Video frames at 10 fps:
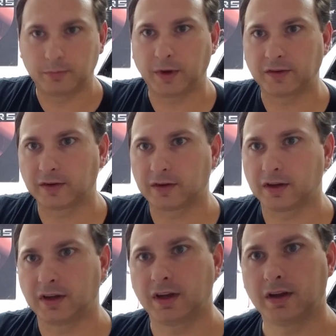
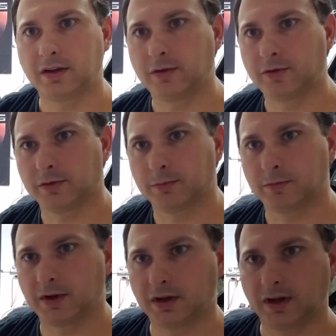basically do
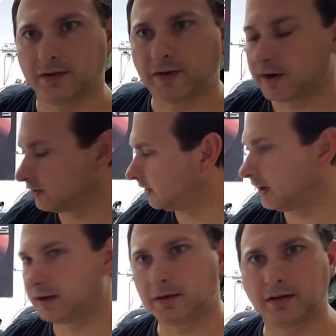some final
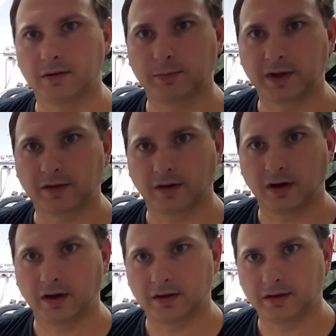sanding bits
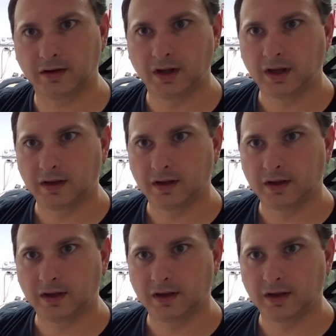on